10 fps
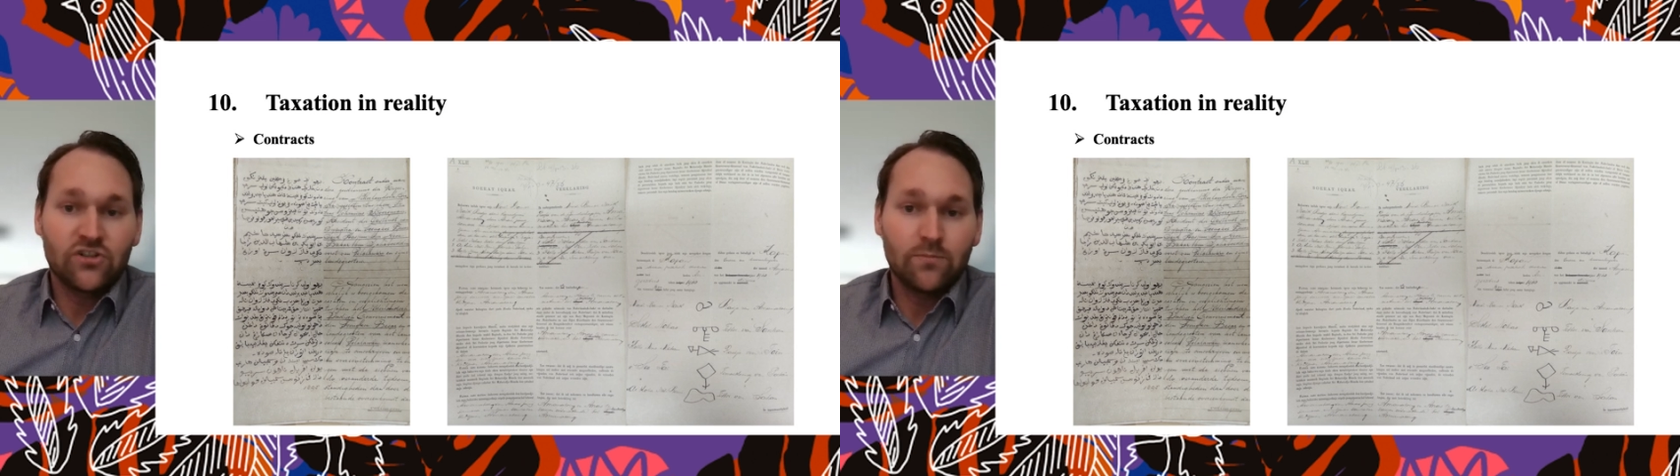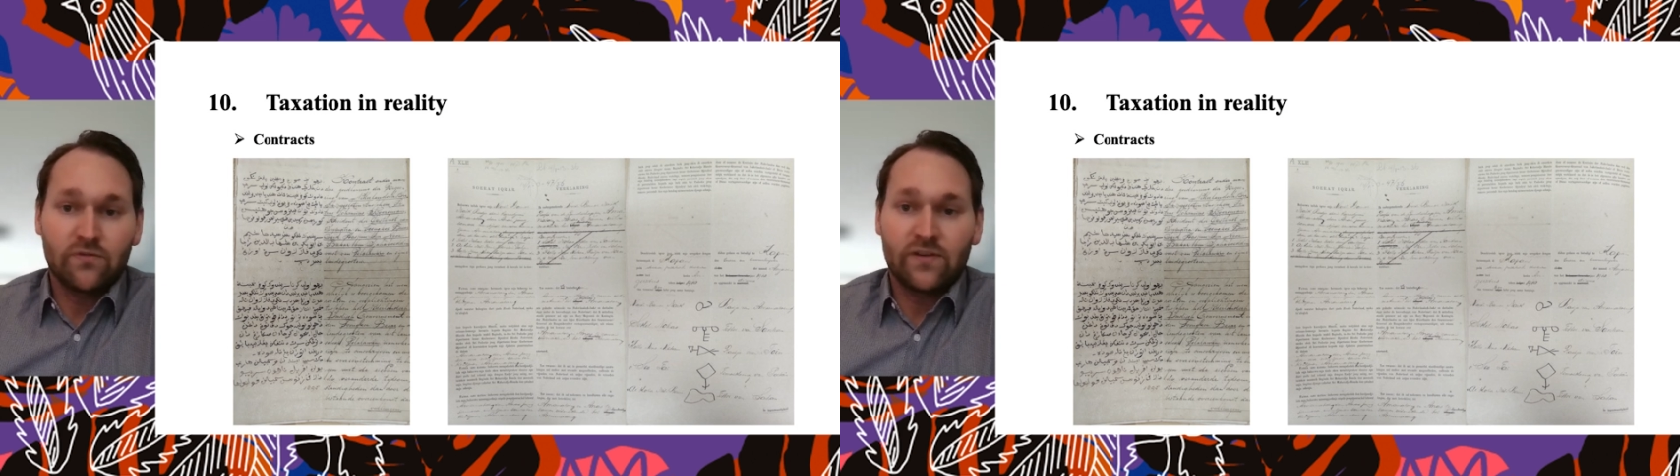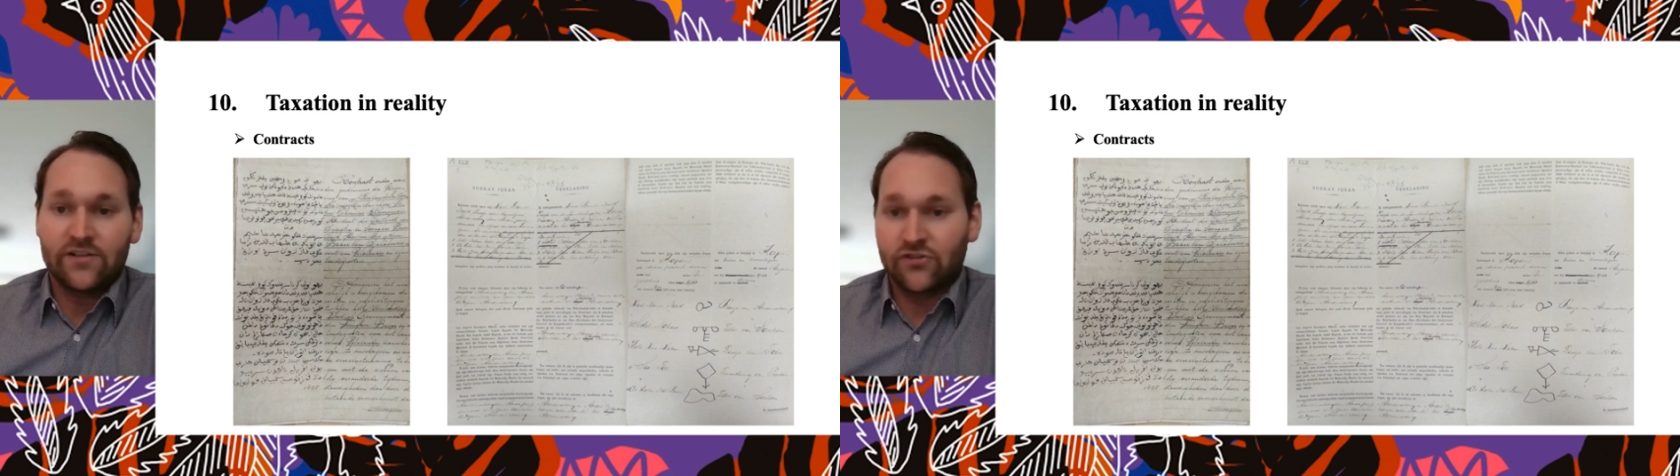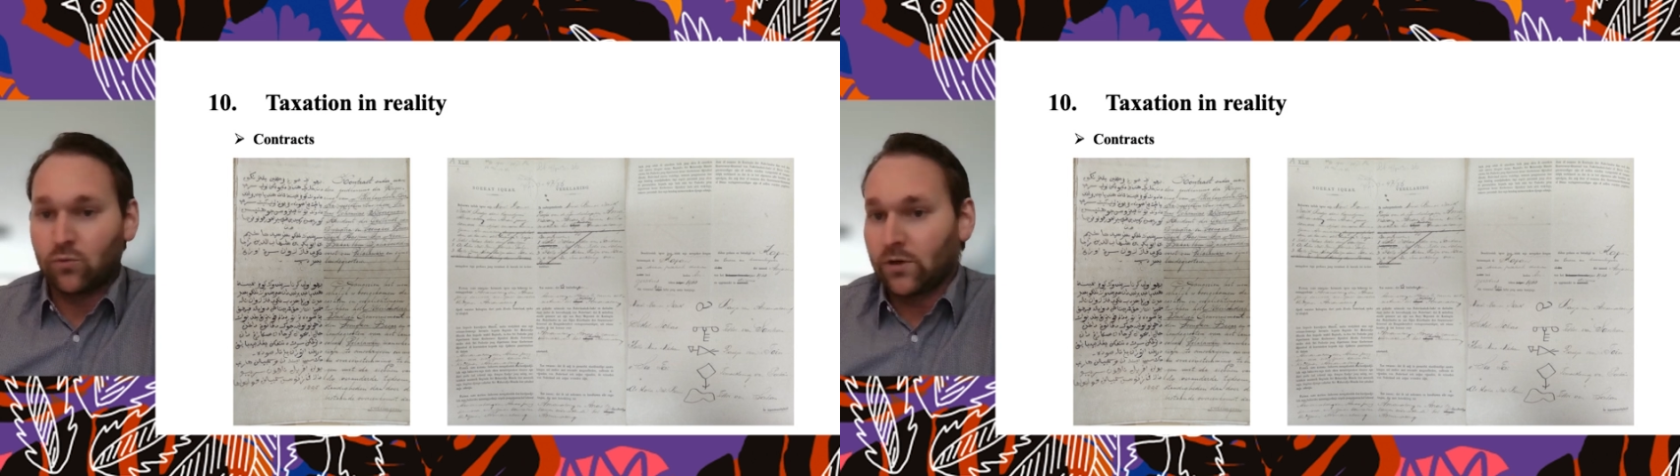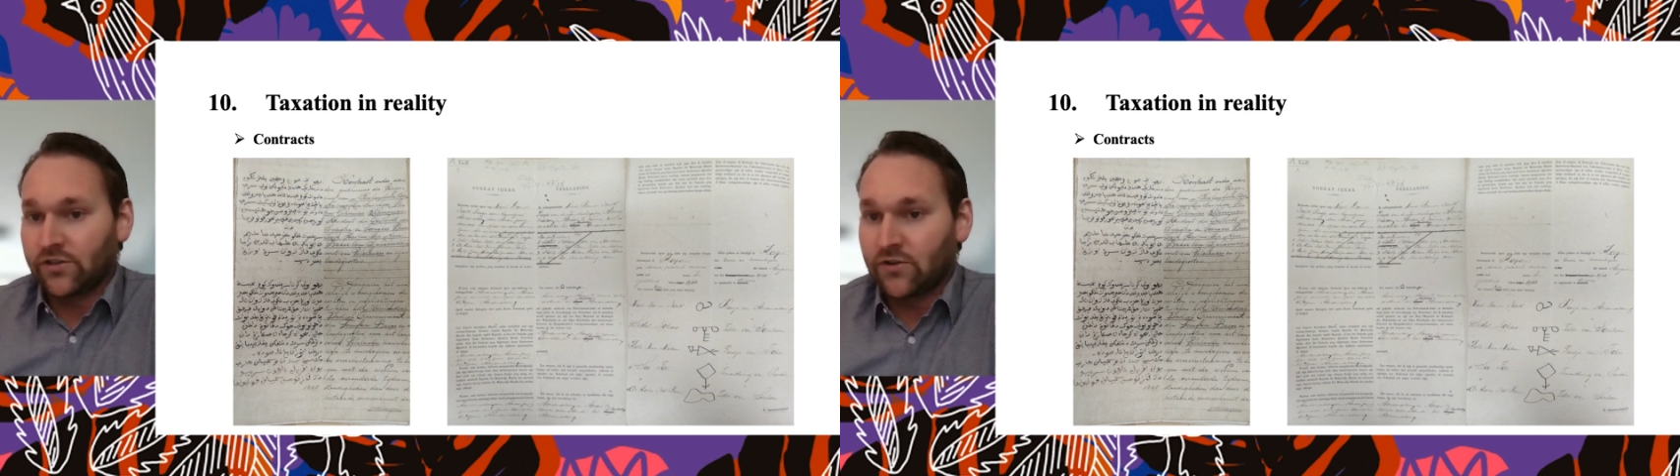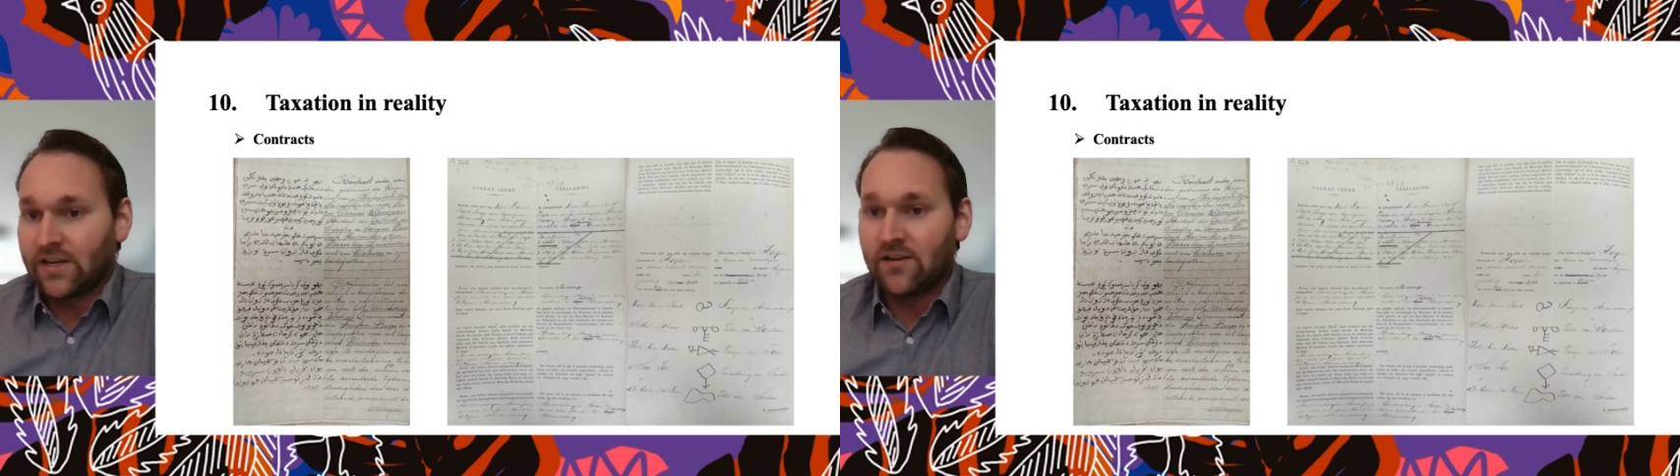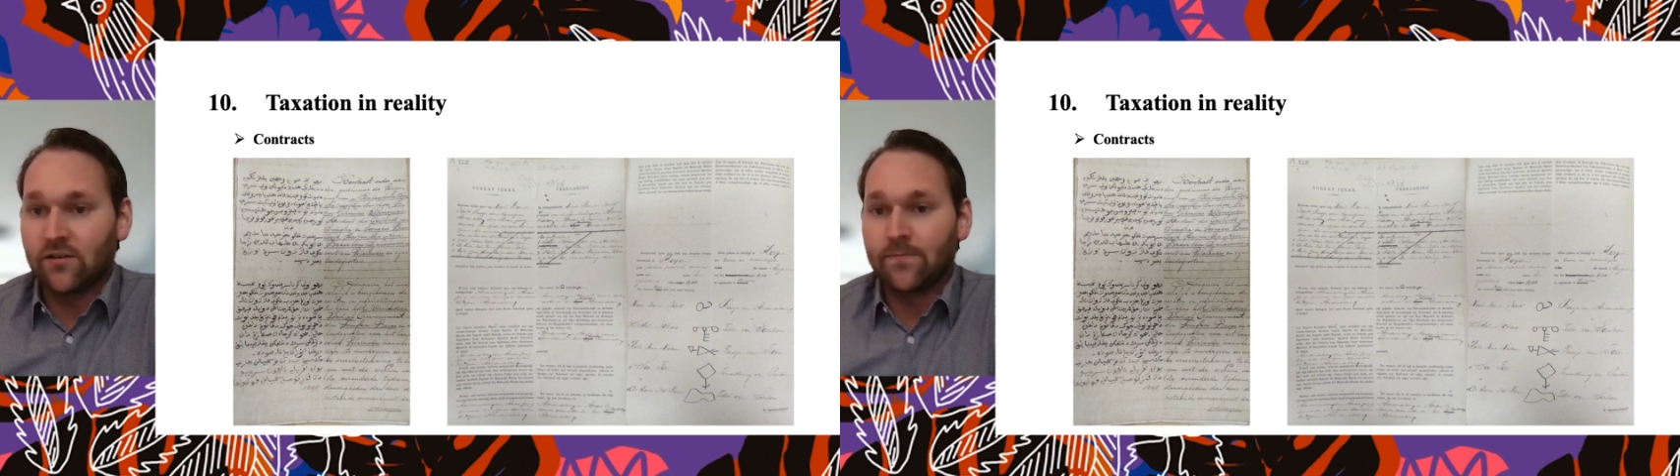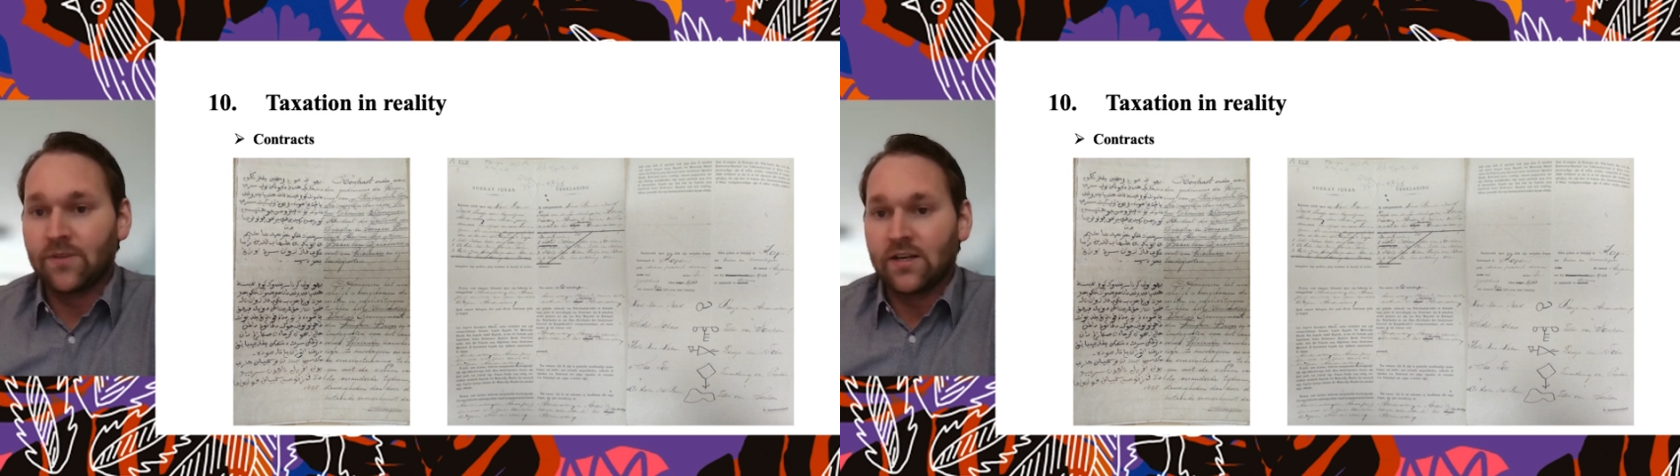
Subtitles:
supervisors wanted to hear,